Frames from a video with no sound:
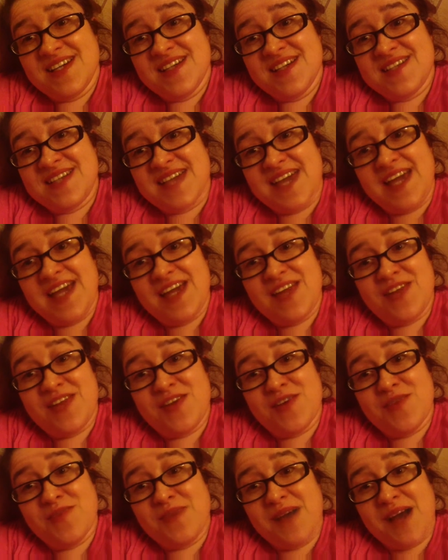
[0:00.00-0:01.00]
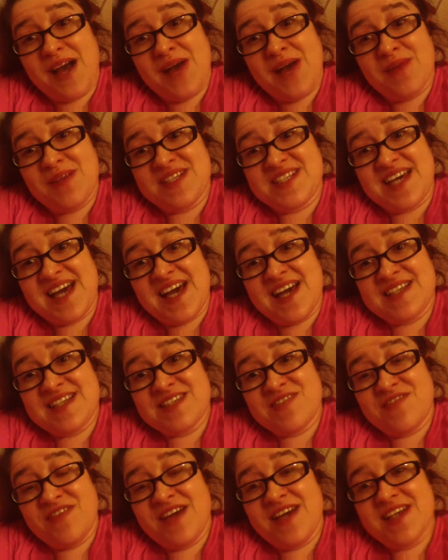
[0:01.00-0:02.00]
take them at my
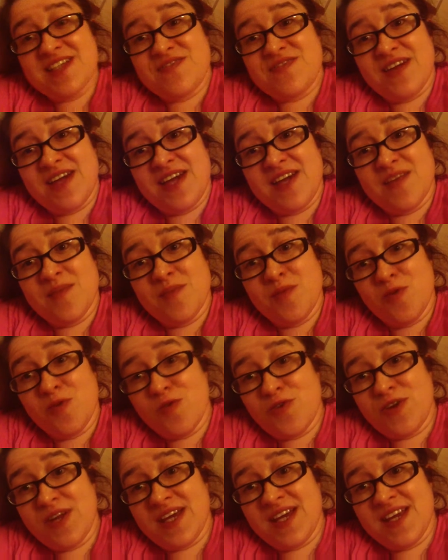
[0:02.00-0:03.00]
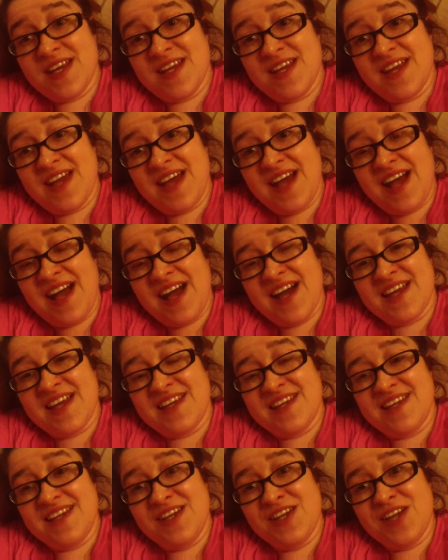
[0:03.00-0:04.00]
desk first thing in the morning,
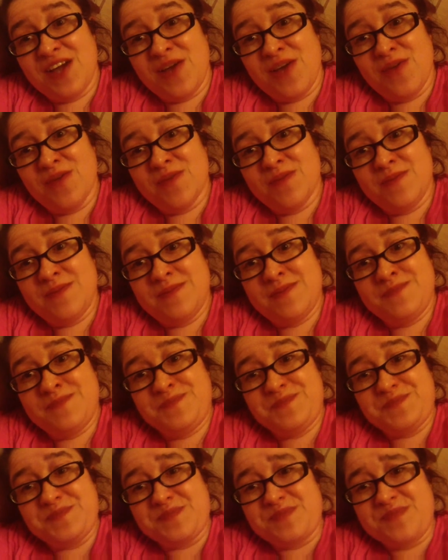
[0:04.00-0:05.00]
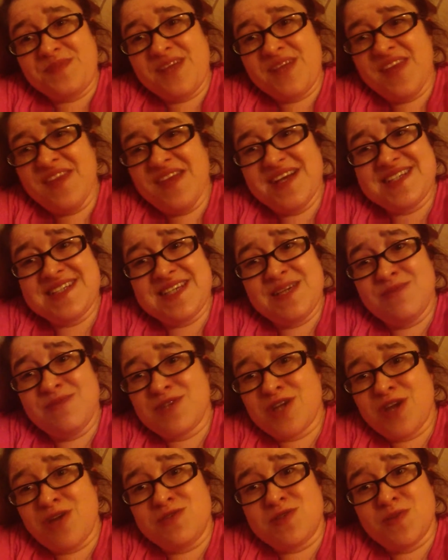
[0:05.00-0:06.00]
and that
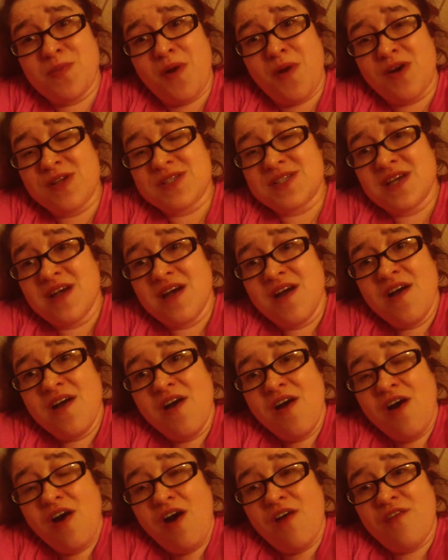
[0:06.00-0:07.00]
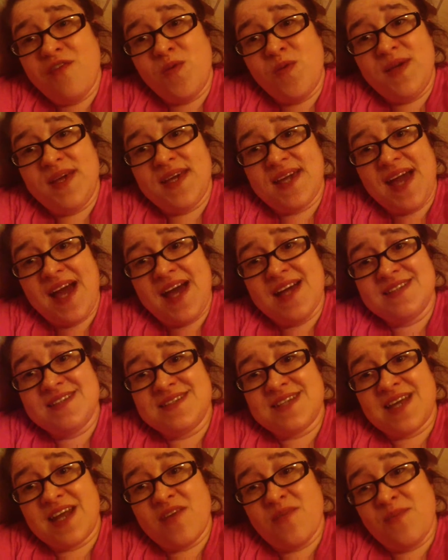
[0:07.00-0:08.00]
seems to go to pot of a
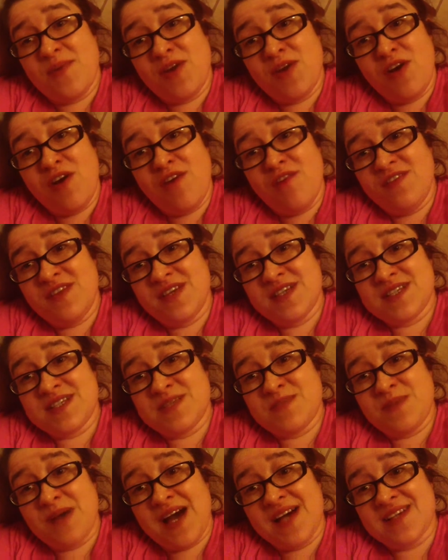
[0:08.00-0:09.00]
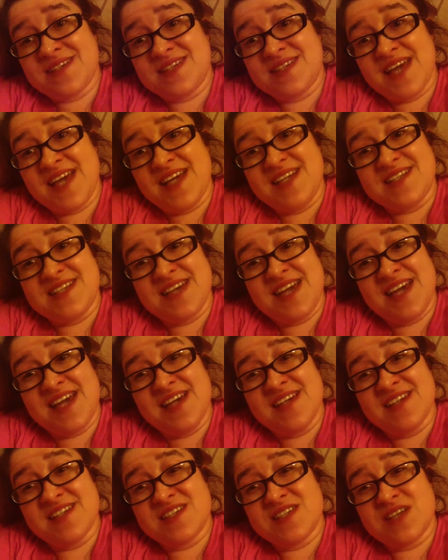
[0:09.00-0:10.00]
weekend, and I've been off this past 8
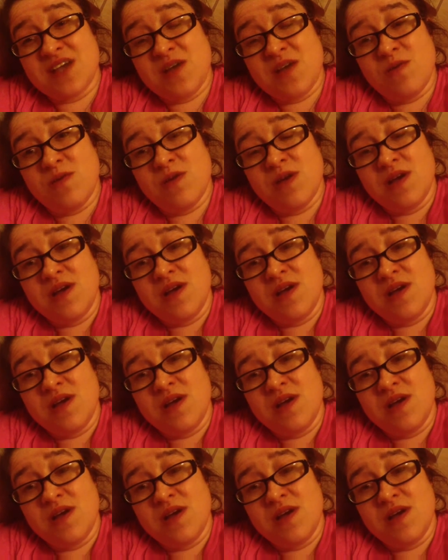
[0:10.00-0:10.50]
days, so